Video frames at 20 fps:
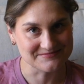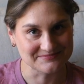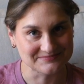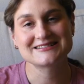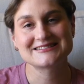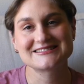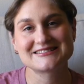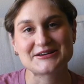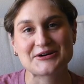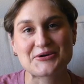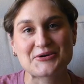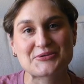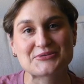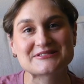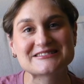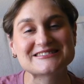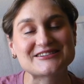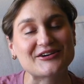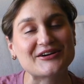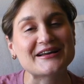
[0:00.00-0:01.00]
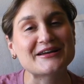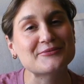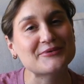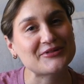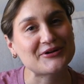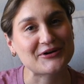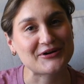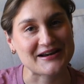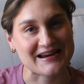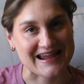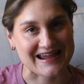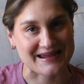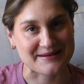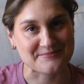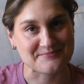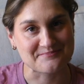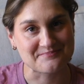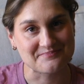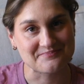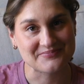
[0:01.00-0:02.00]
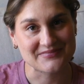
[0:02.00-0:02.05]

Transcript: So starting with her name,